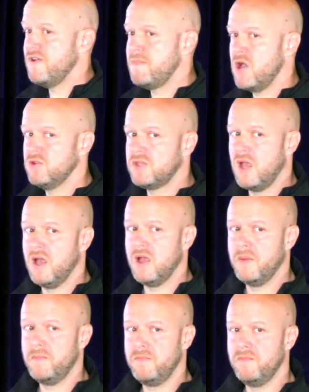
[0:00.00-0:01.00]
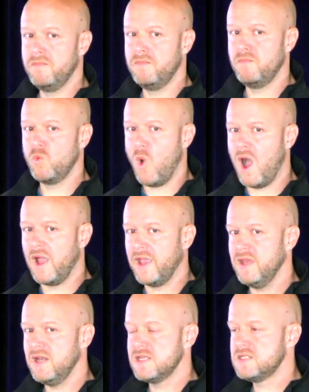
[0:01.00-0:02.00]
about
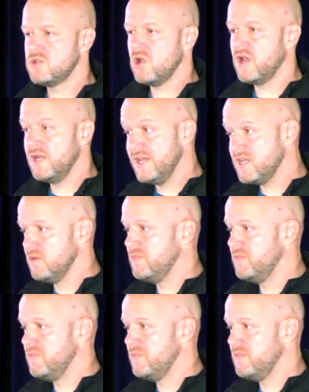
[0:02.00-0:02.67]
why. Let's talk a little